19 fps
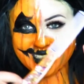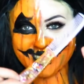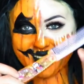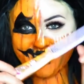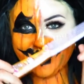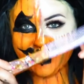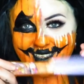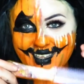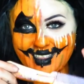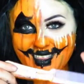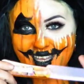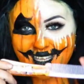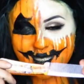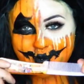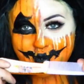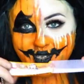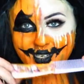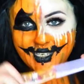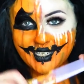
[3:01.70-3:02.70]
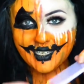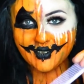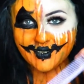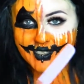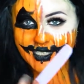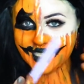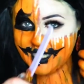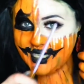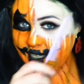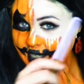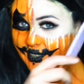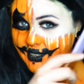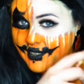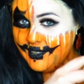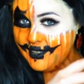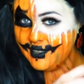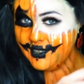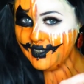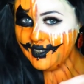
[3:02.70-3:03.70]
So that's pretty nifty.
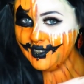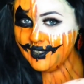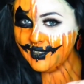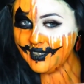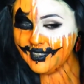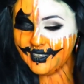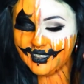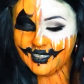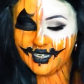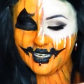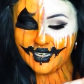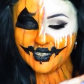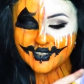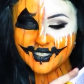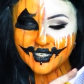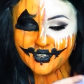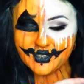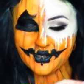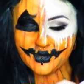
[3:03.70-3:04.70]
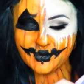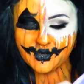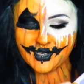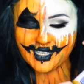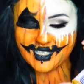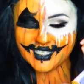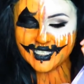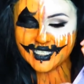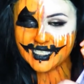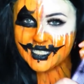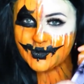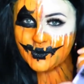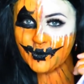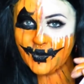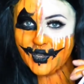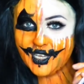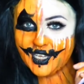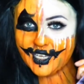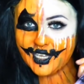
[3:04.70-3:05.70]
How's it go against this
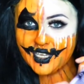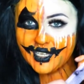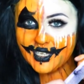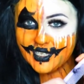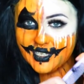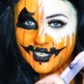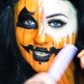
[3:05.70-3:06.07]
wig?